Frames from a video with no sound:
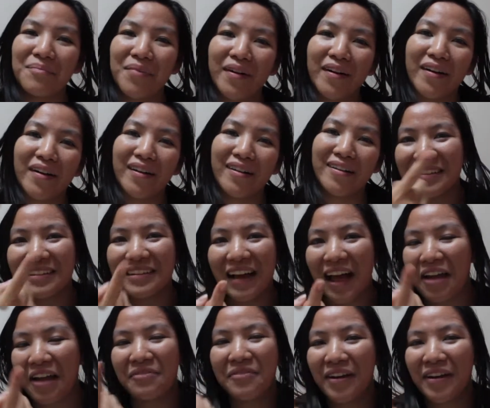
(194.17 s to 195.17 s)
but
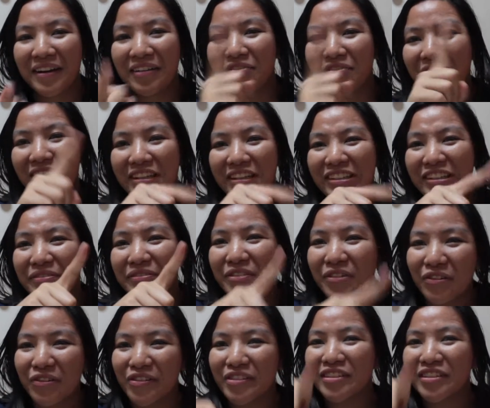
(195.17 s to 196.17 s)
I find it really
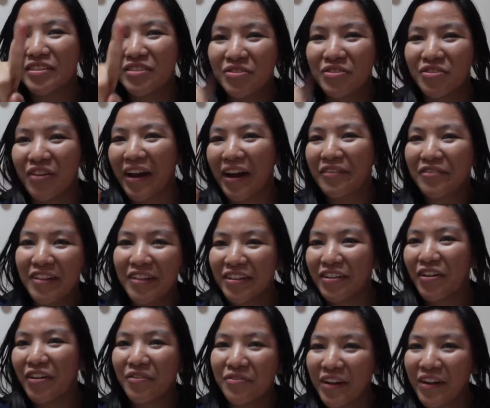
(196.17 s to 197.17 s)
difficult just to write with
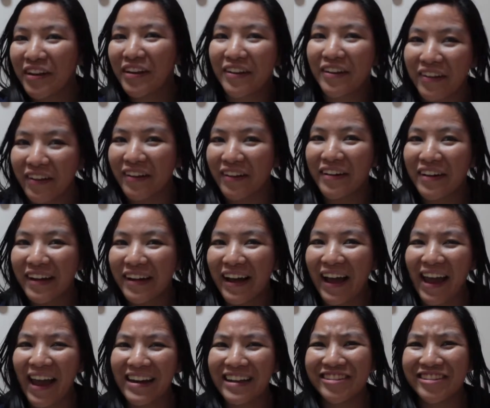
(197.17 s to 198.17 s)
your finger,
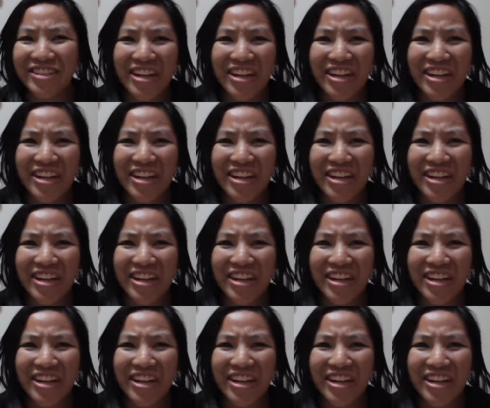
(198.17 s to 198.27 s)
and it's